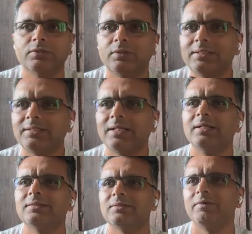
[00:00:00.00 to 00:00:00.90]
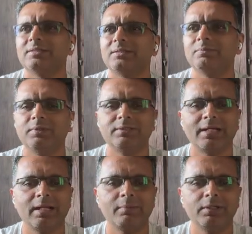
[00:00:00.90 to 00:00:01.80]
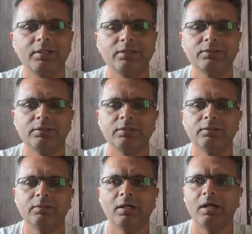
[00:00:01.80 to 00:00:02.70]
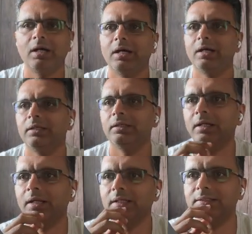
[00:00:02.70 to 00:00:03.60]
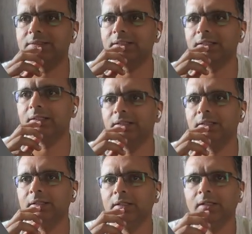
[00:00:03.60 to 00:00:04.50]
So let's start. This is a very simple chat application. Hi, and I just send it.